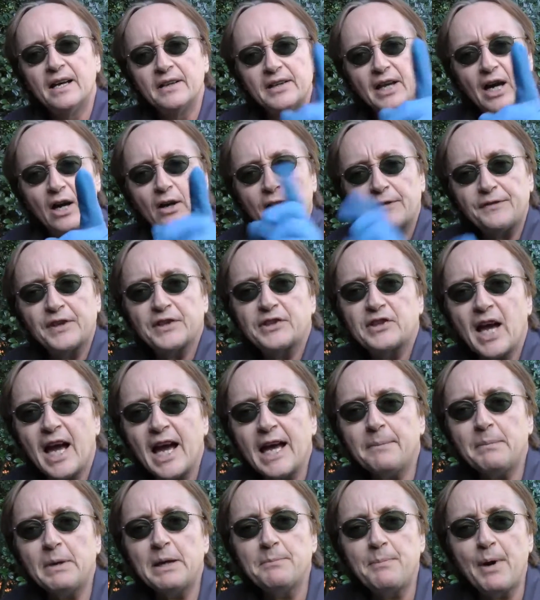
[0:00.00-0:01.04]
Now if the
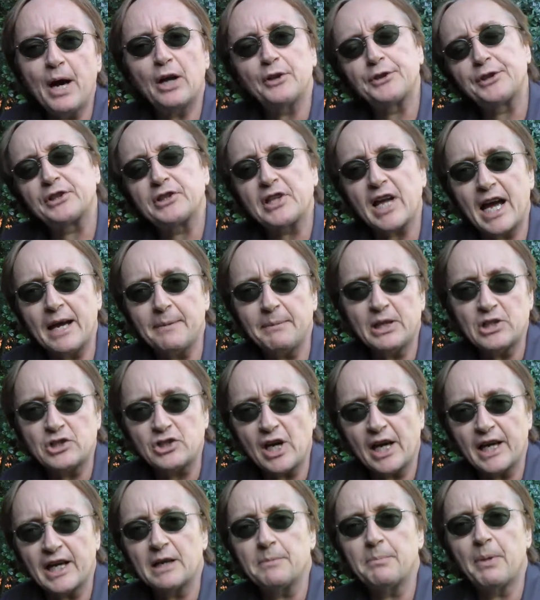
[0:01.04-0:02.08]
timing belt or timing
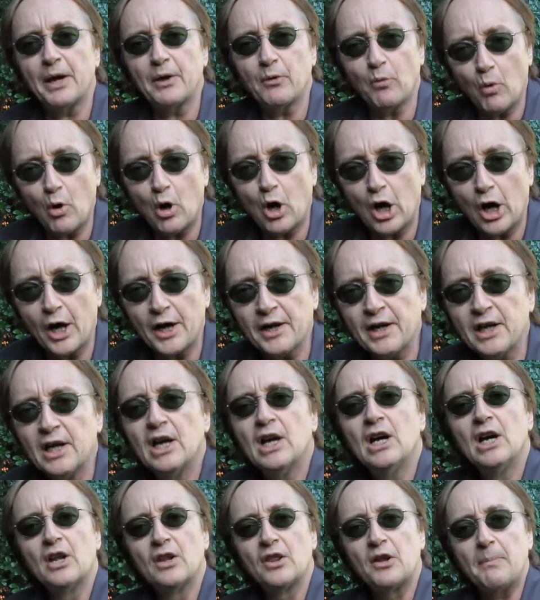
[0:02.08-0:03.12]
chain had been worn,
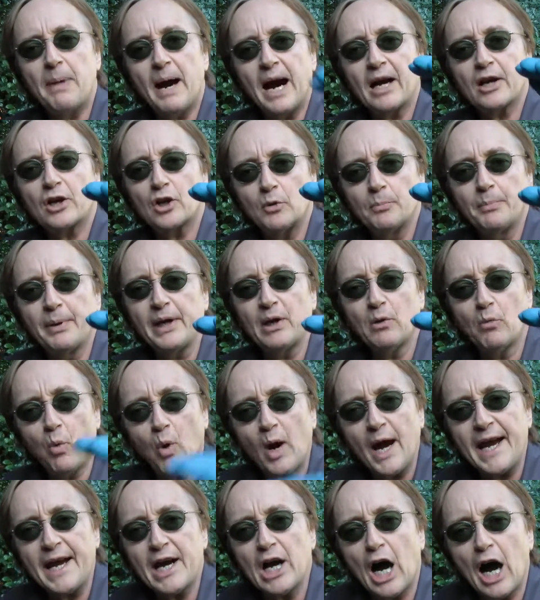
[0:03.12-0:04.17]
the mark will be
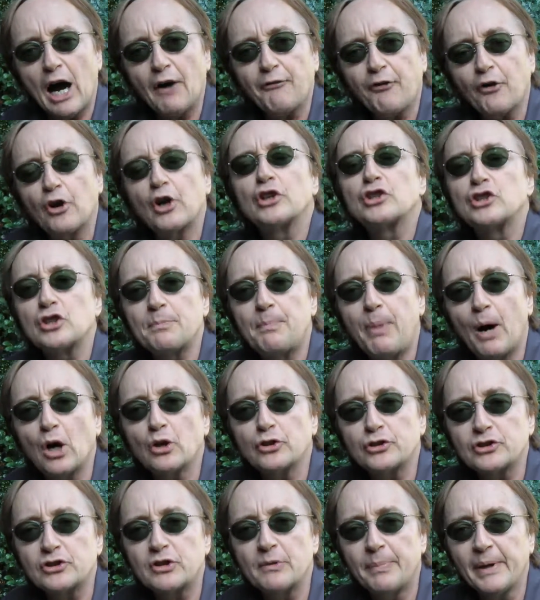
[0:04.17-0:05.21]
way off where it's
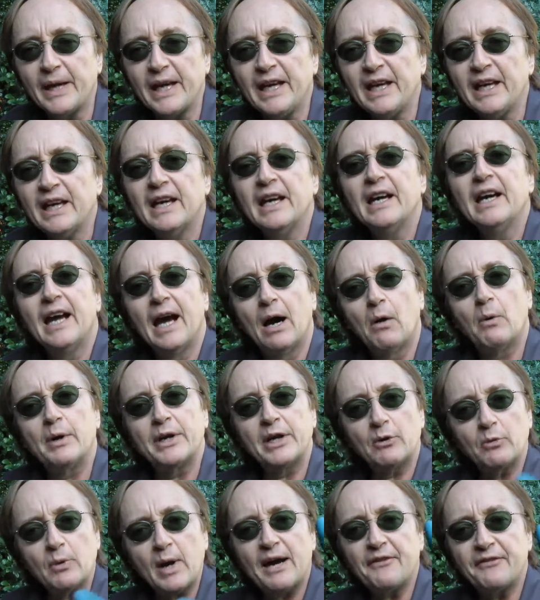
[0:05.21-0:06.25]
supposed to be, and when
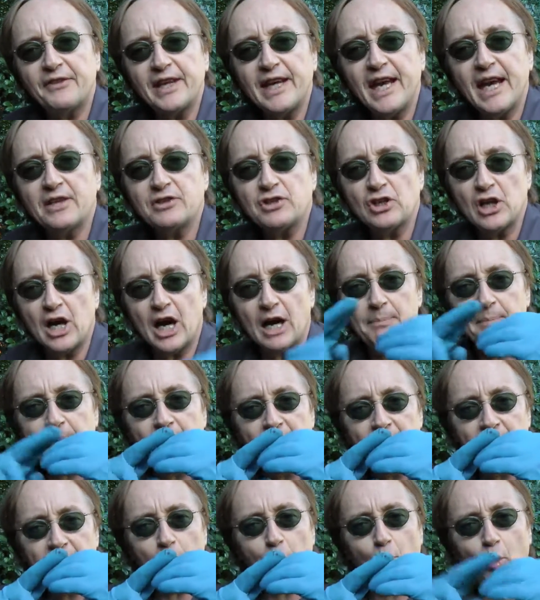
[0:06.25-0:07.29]
you rev the engine up,
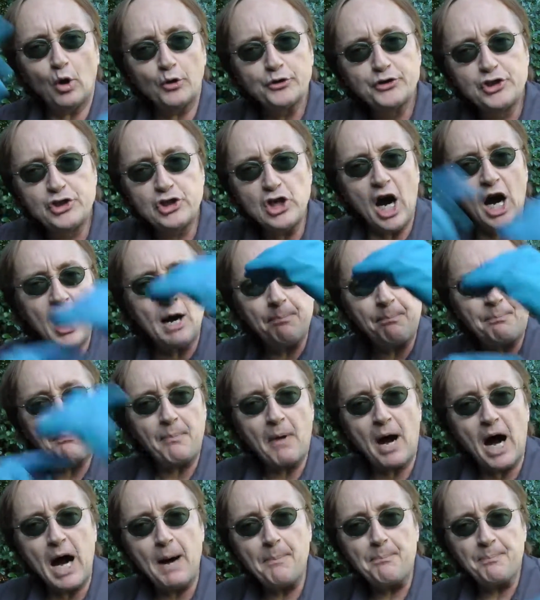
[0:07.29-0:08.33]
it will jump
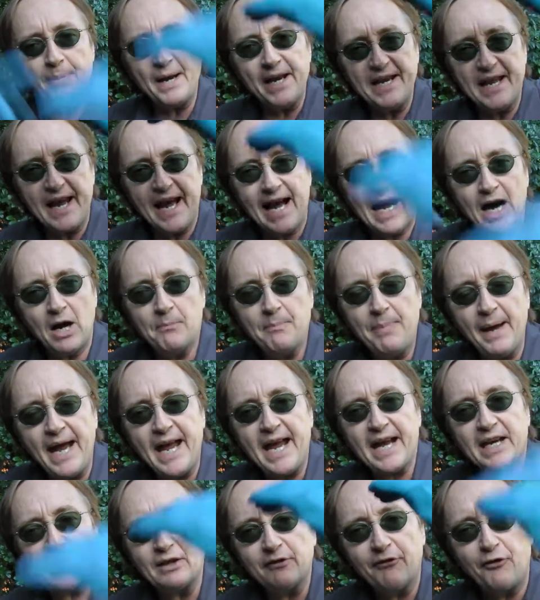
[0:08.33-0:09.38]
up and down,
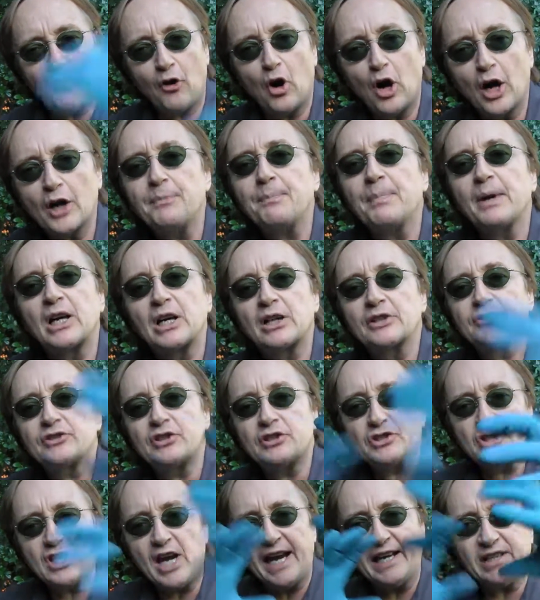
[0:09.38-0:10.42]
back and forth, because
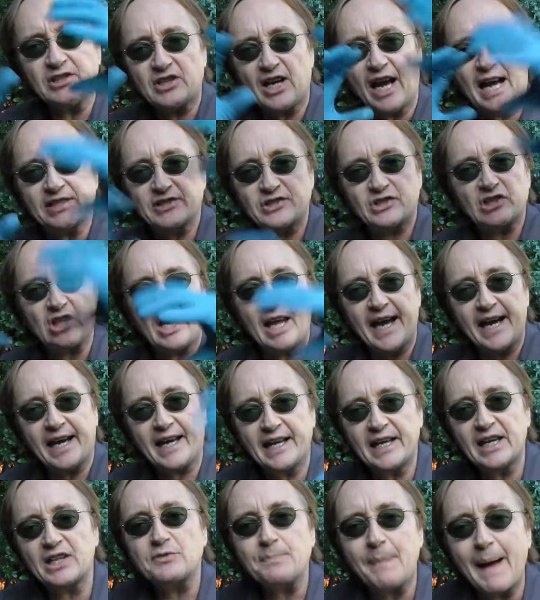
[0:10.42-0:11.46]
the chain's got
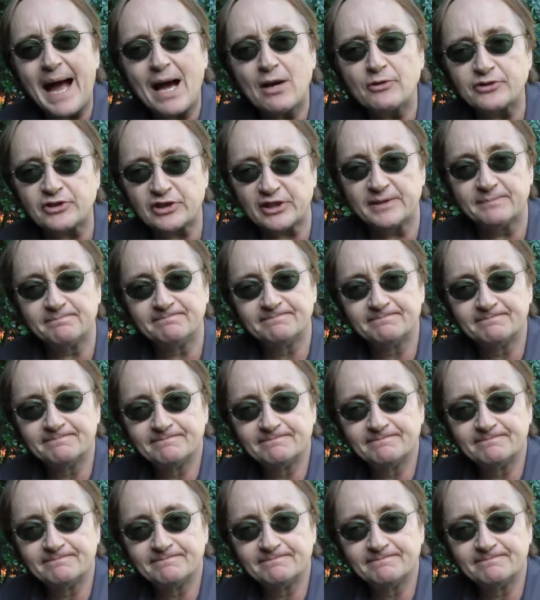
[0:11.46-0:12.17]
slack and it's bouncing.